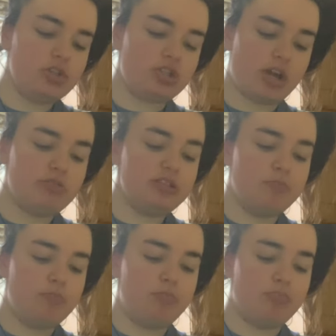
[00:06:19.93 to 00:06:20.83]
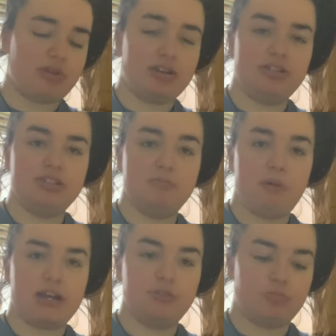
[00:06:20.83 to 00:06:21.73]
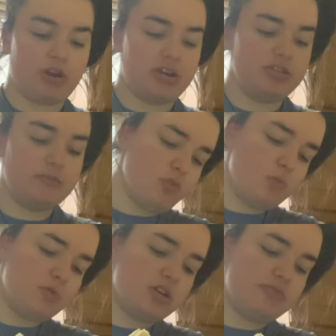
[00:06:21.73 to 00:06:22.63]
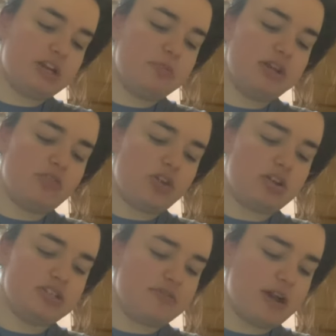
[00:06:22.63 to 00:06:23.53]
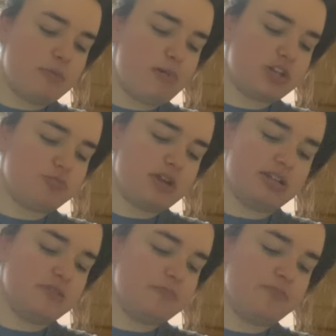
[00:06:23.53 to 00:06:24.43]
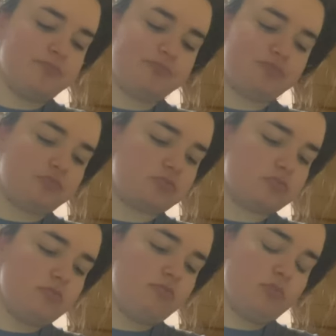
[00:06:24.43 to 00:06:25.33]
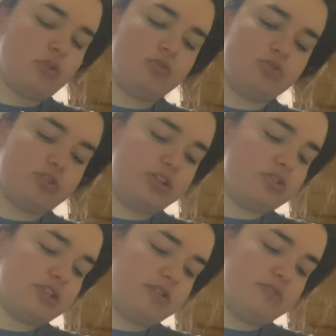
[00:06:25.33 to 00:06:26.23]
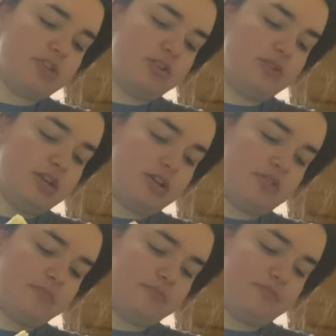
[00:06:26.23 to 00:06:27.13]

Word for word: Shout out to Brennan's batch bread. Oh my god, if anybody out there has never had batch bread, treat yourself for the new year